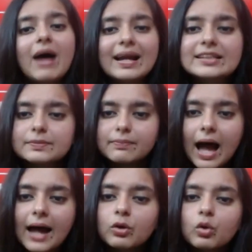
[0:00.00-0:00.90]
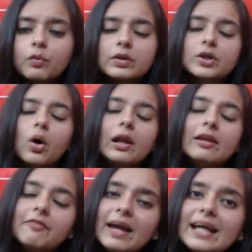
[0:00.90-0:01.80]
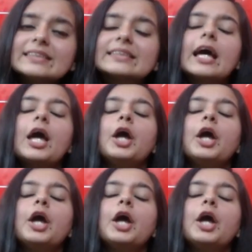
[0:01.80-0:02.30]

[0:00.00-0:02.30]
wise man who was always,